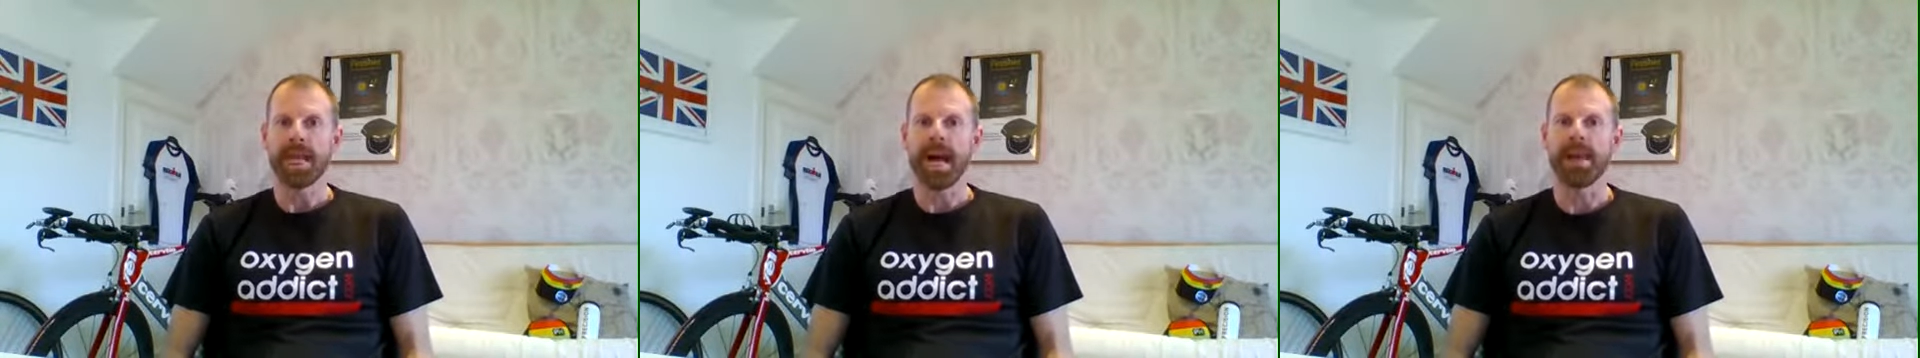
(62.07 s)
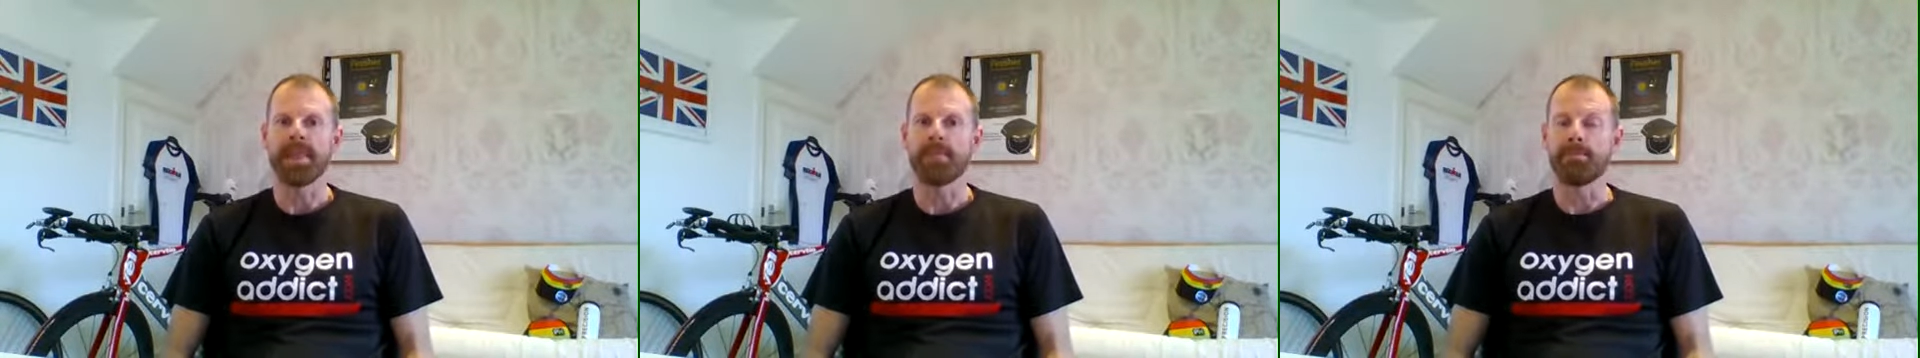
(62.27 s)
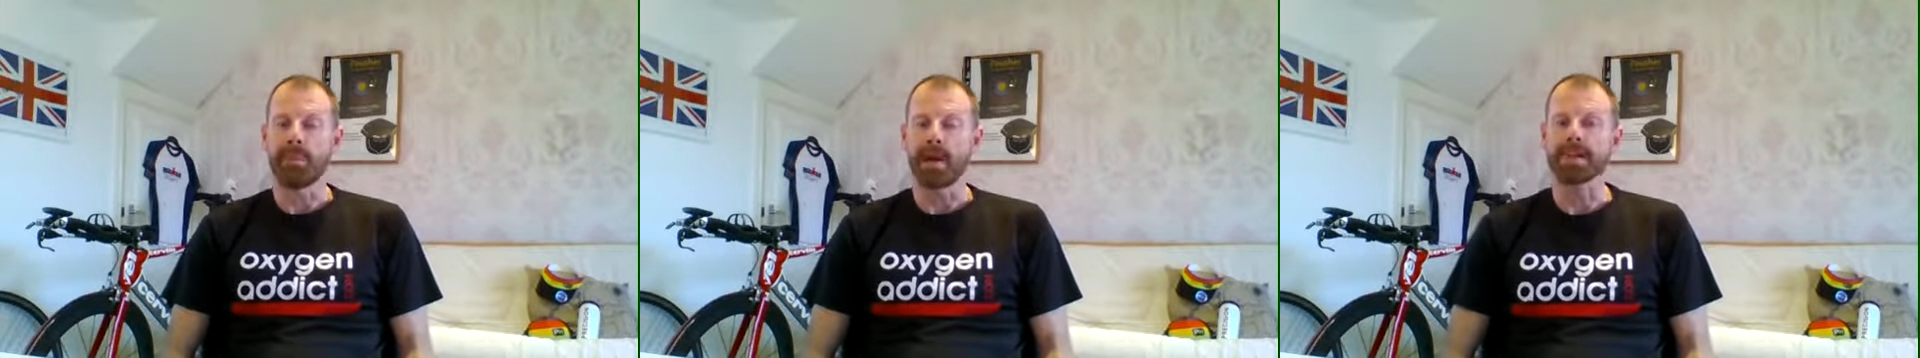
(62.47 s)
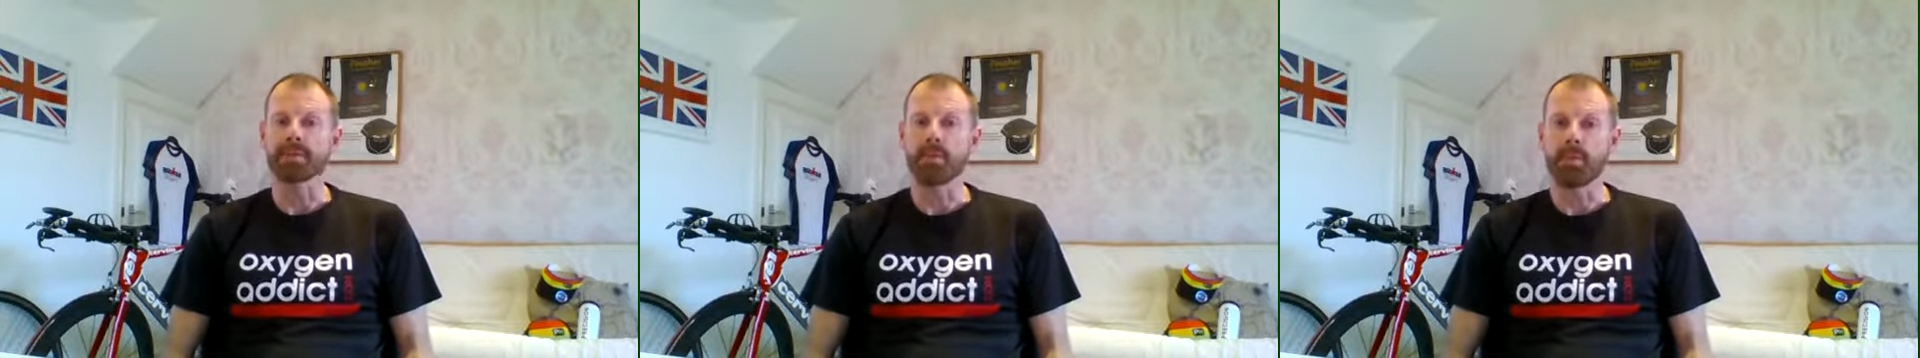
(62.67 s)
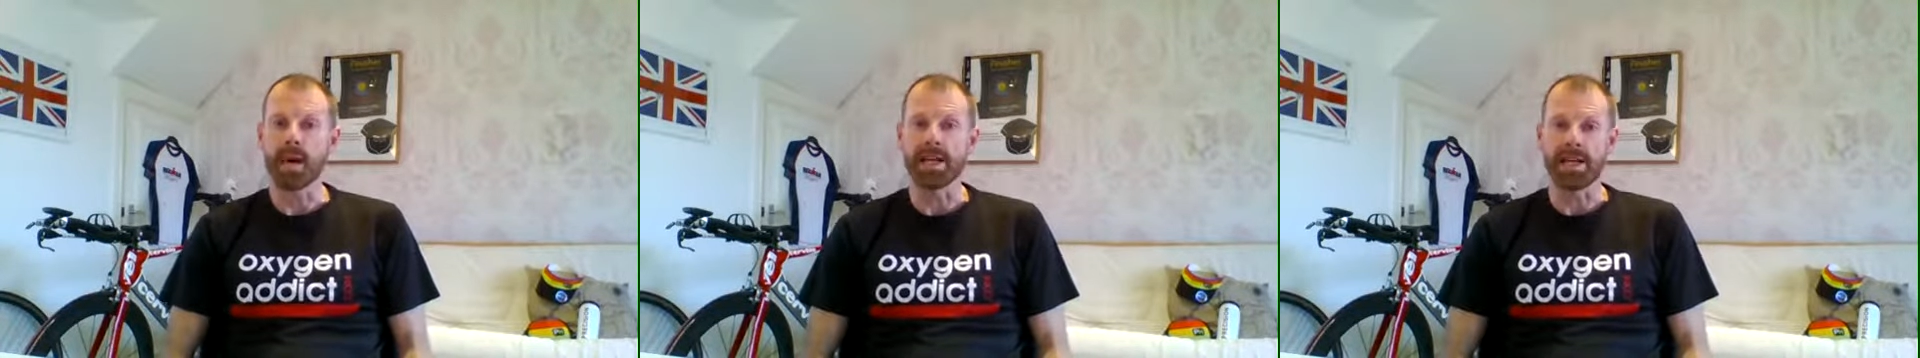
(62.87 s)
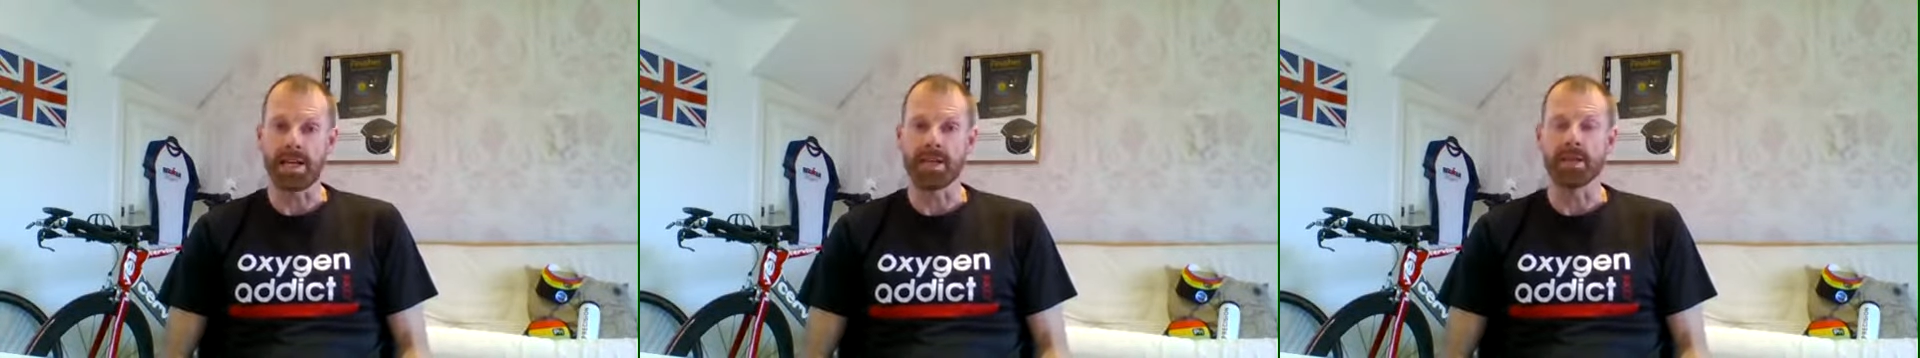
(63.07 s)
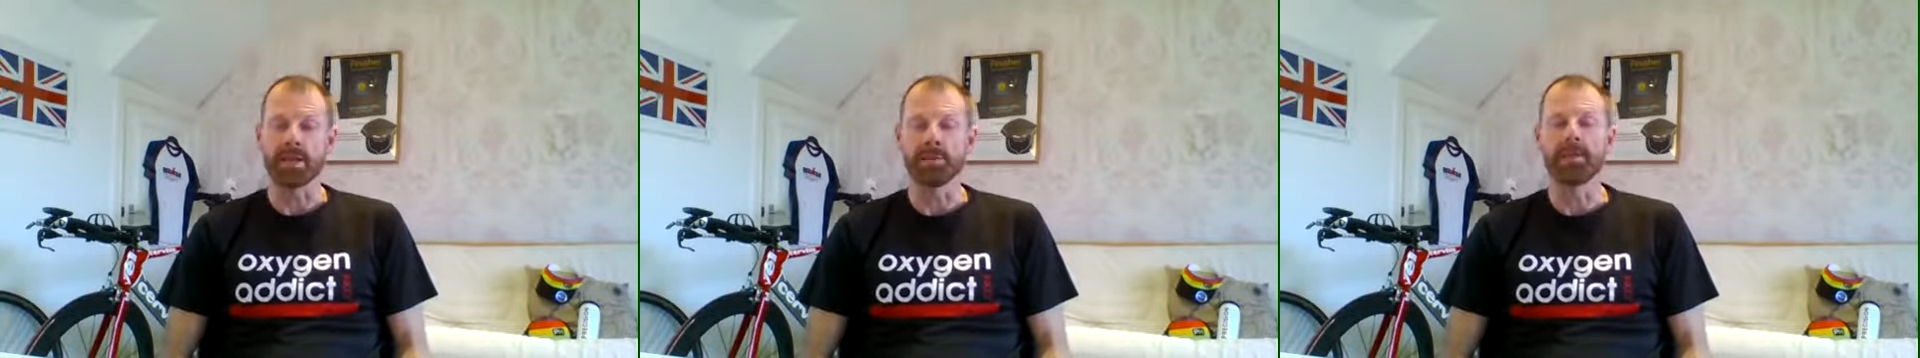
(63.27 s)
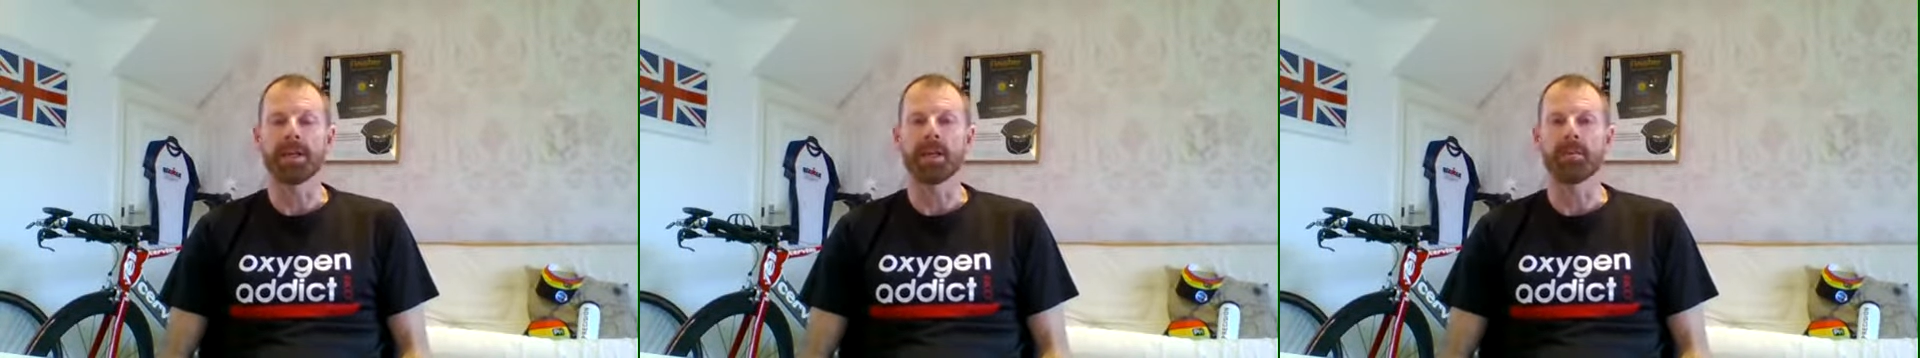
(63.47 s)
And the best way you're going
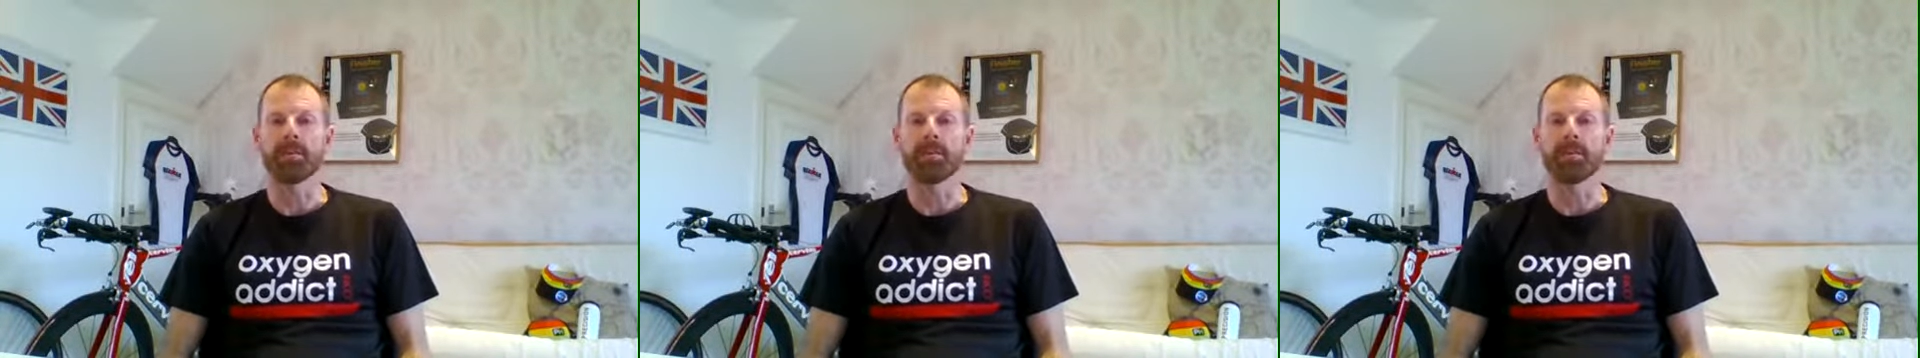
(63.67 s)
to pick up a